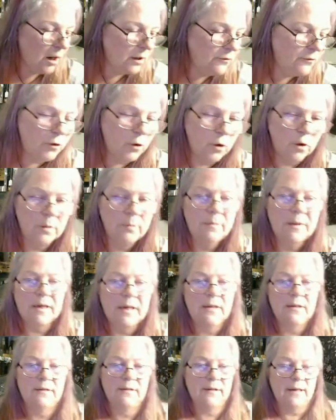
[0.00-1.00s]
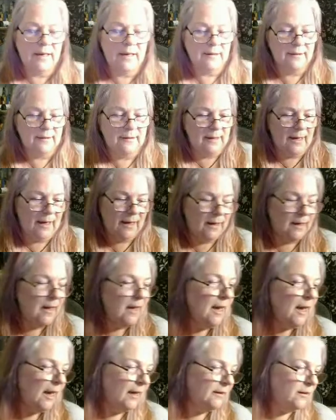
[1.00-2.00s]
runes. I
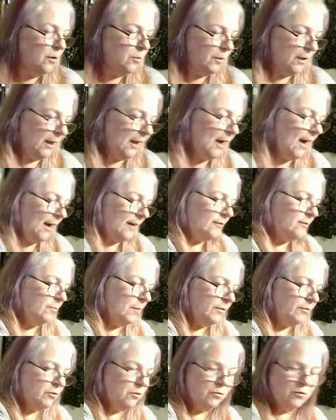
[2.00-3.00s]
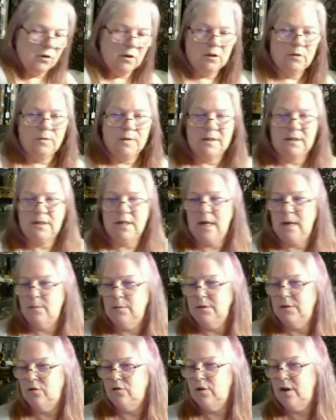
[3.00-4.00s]
have in card form because, like I
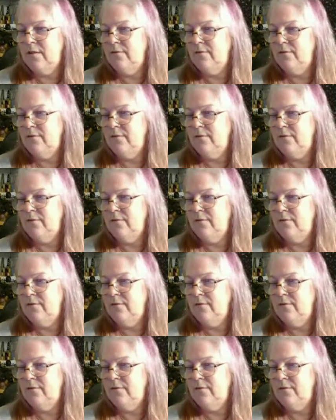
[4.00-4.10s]
said,